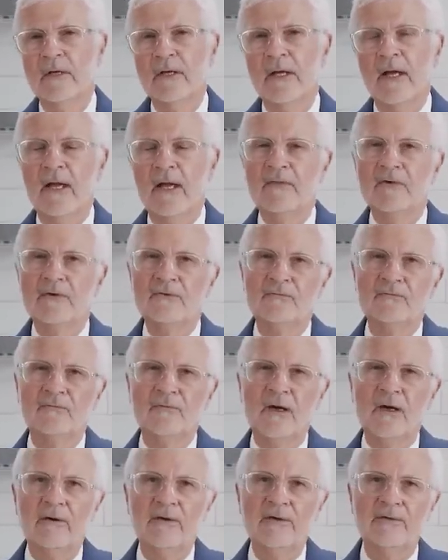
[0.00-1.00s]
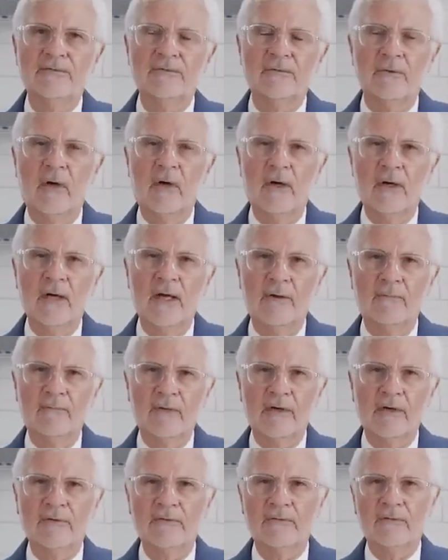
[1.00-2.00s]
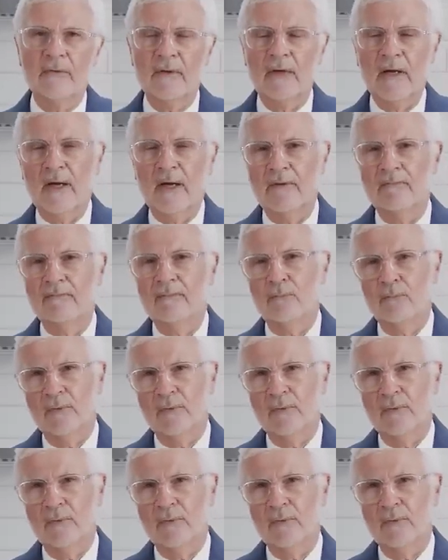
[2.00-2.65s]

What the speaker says: And there's very strong evidence that I've